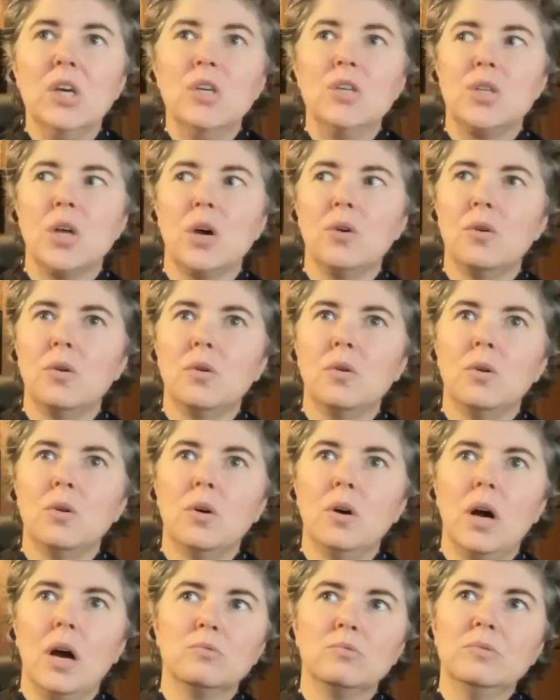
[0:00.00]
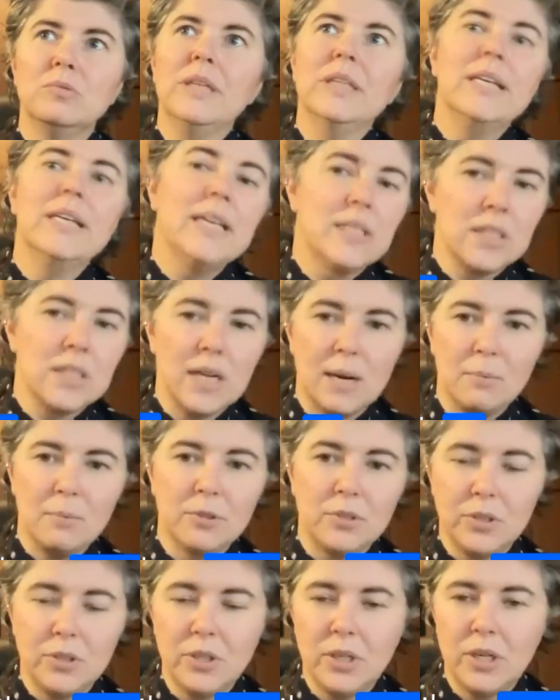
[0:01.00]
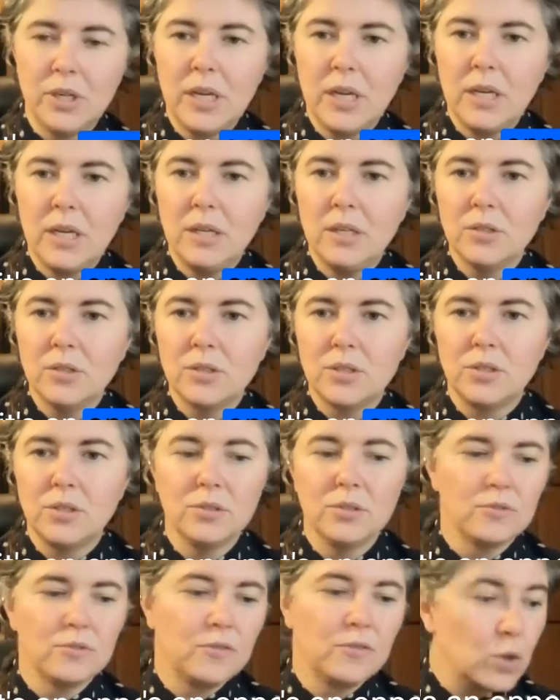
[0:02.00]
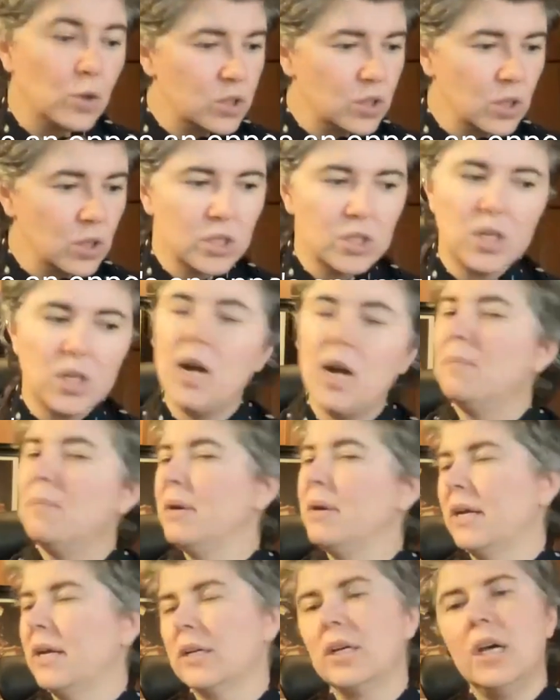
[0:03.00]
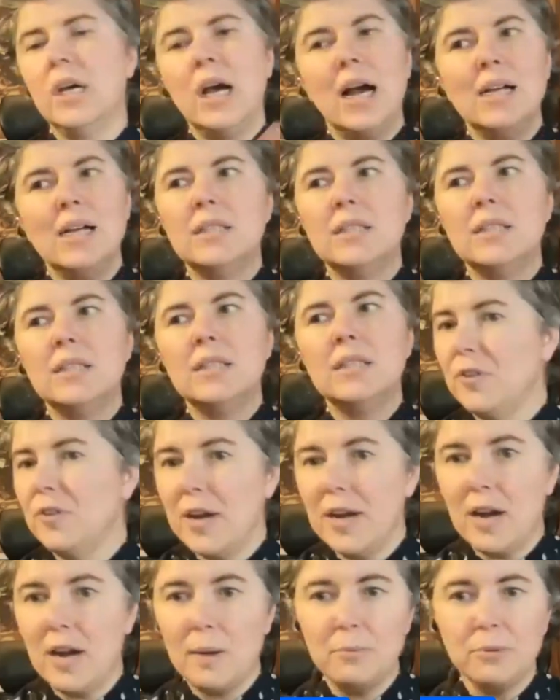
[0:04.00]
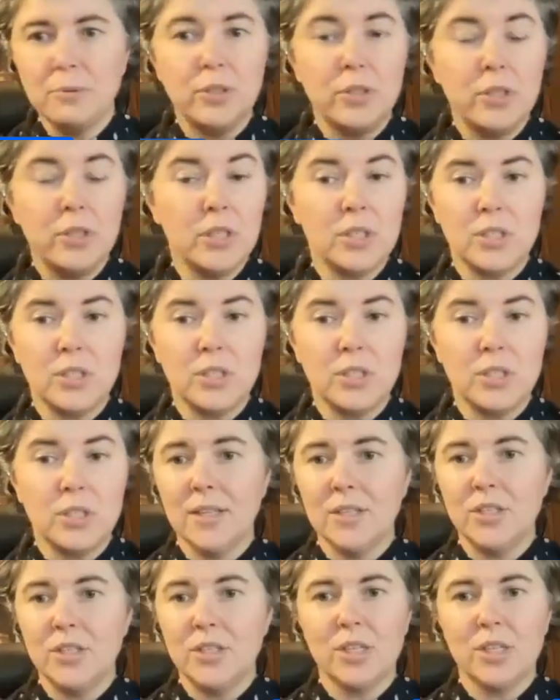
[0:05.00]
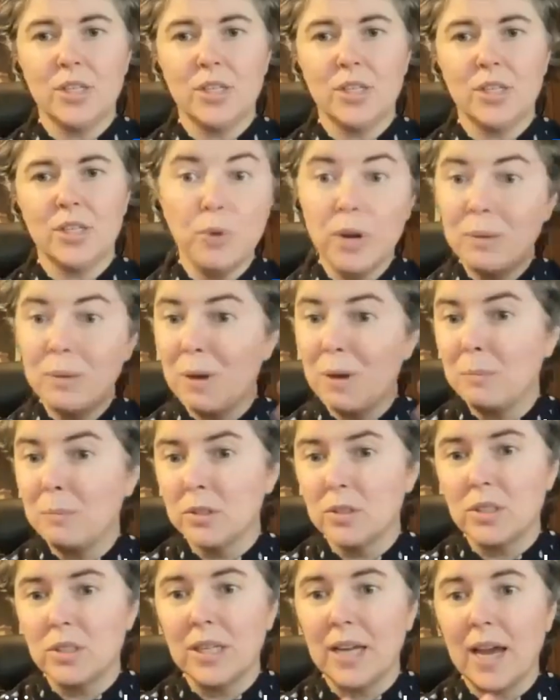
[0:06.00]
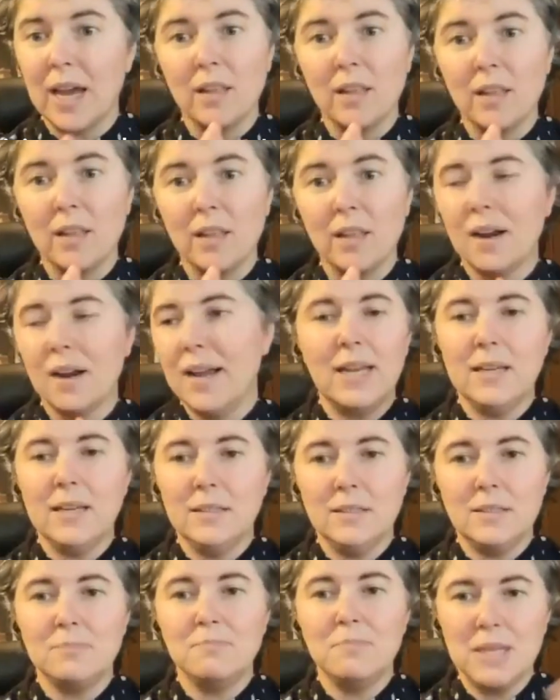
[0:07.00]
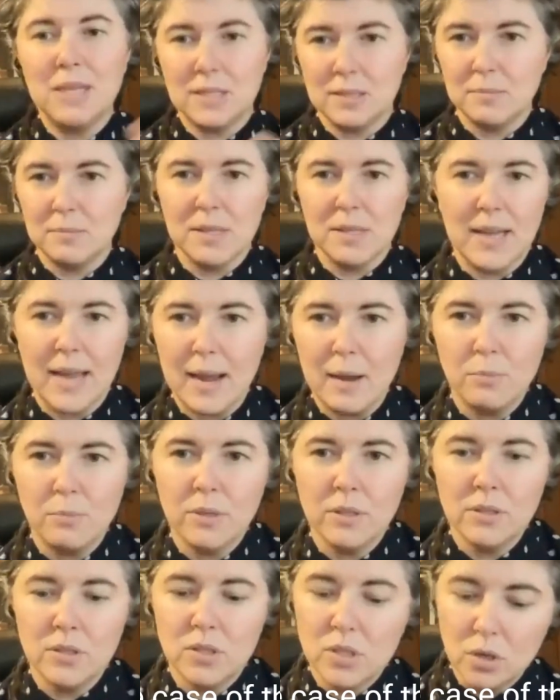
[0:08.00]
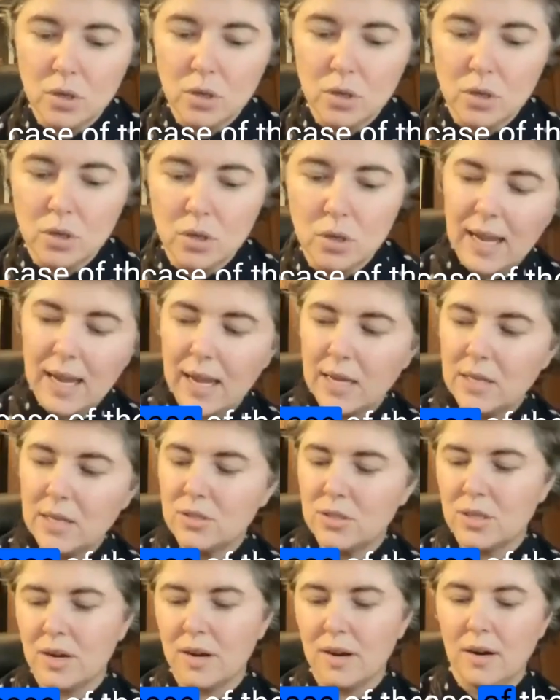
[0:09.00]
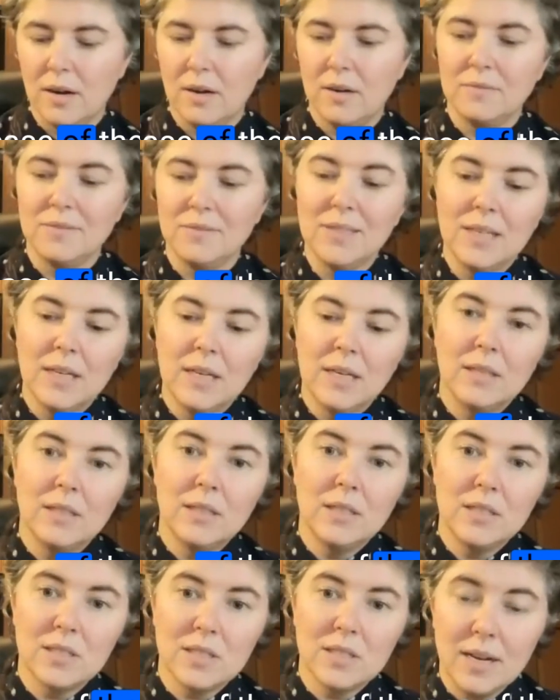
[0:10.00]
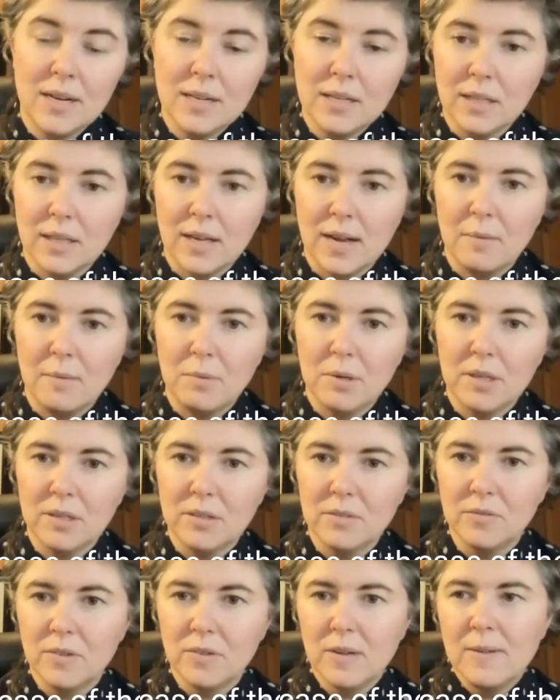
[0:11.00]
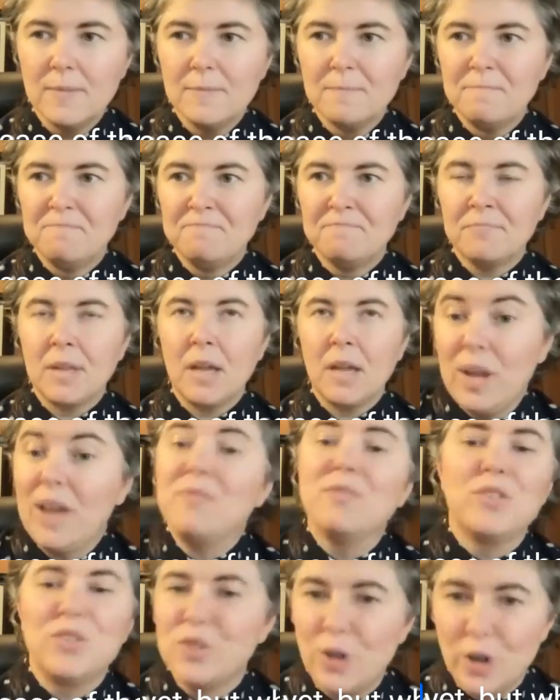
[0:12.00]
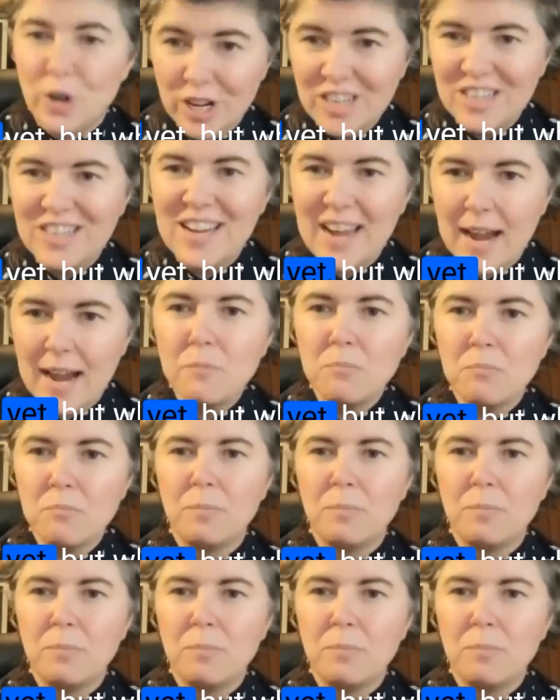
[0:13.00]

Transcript: So really it's an opportunity to focus on a topic, identify opportunities and challenges, bring members together and make something happen. So in the case of the Design Collaborative, we haven't started yet,